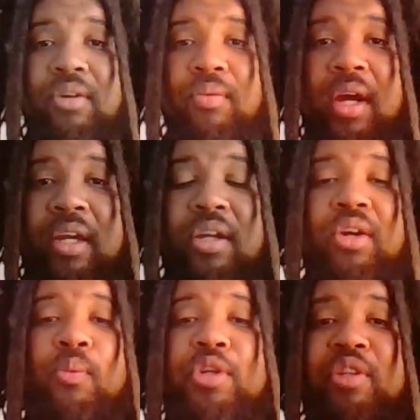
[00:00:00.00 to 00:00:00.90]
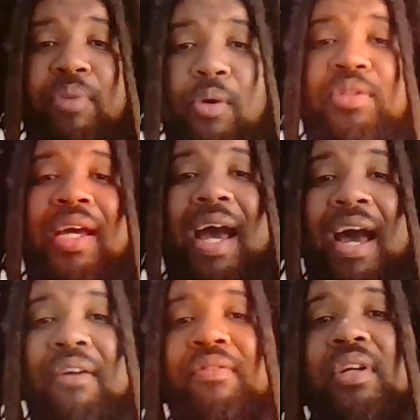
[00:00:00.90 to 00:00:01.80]
right? We're supposed to
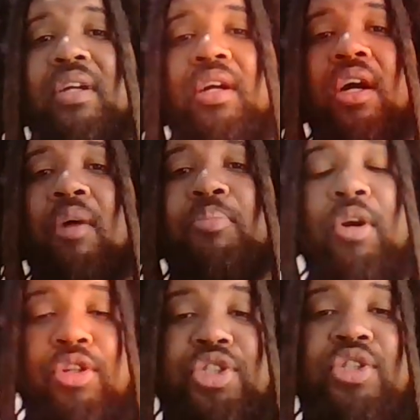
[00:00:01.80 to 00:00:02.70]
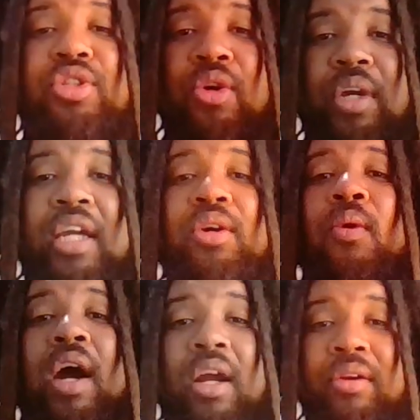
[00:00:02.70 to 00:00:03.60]
have a personal
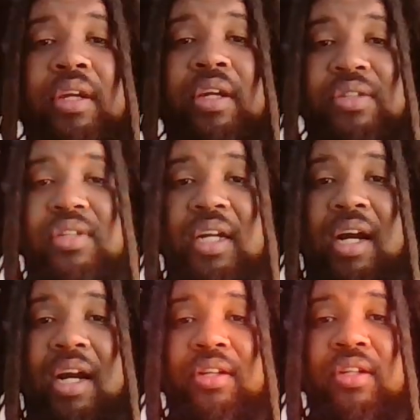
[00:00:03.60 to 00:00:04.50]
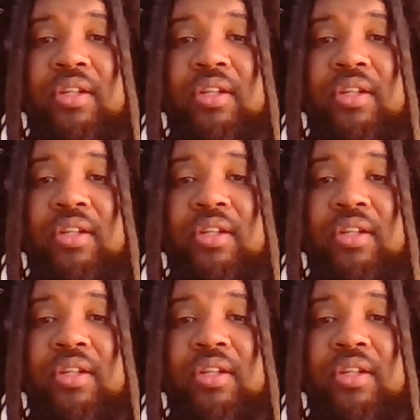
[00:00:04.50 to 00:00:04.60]
inquiry into God.